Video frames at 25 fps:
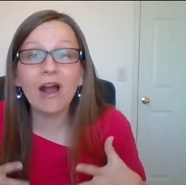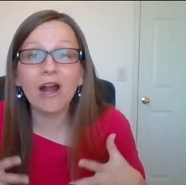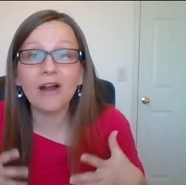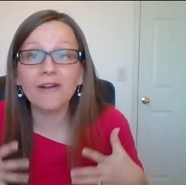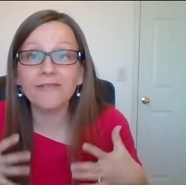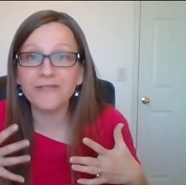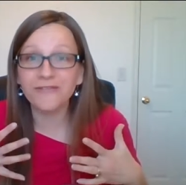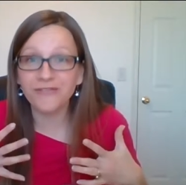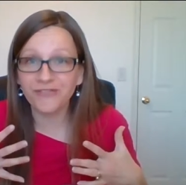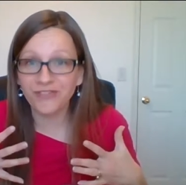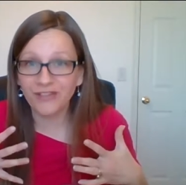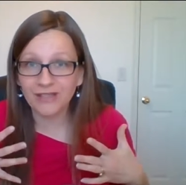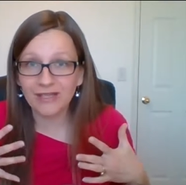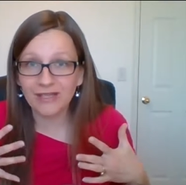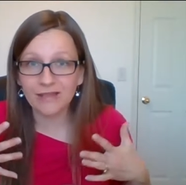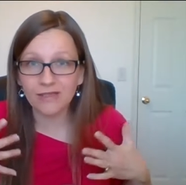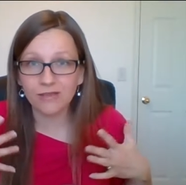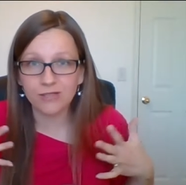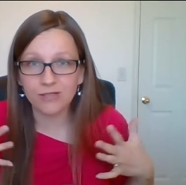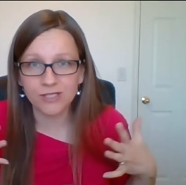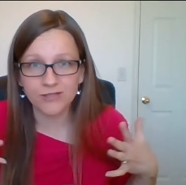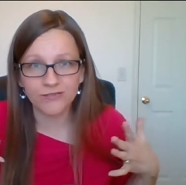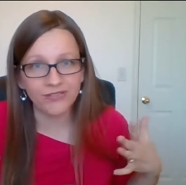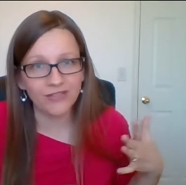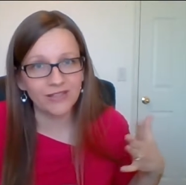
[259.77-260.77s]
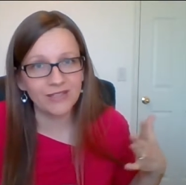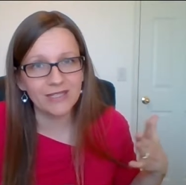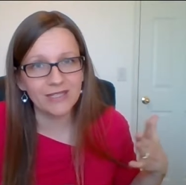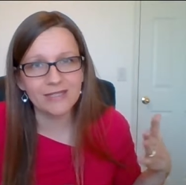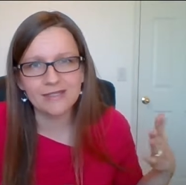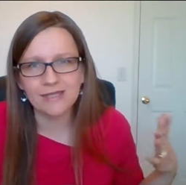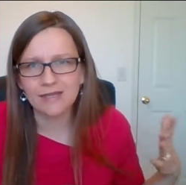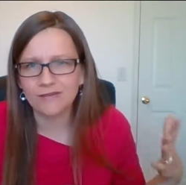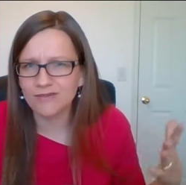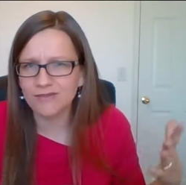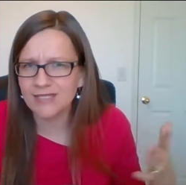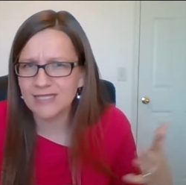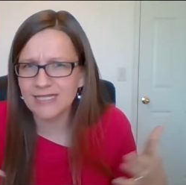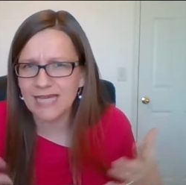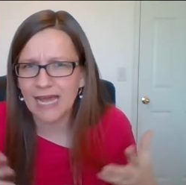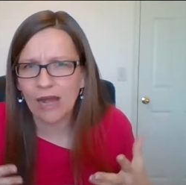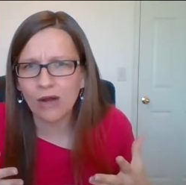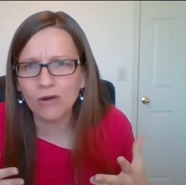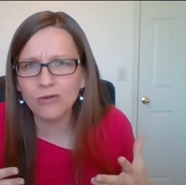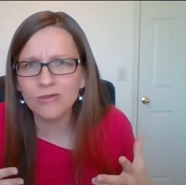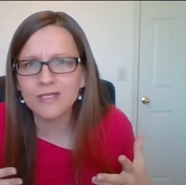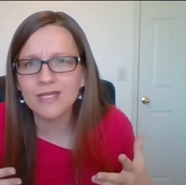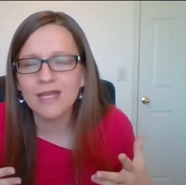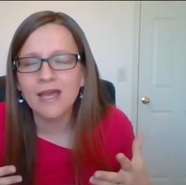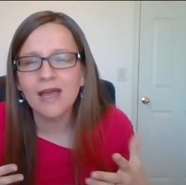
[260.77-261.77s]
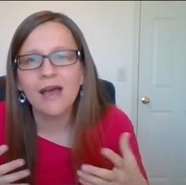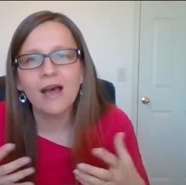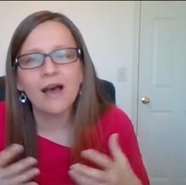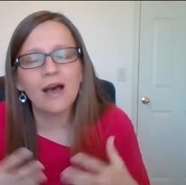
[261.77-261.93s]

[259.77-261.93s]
are feeling those feelings of doubt,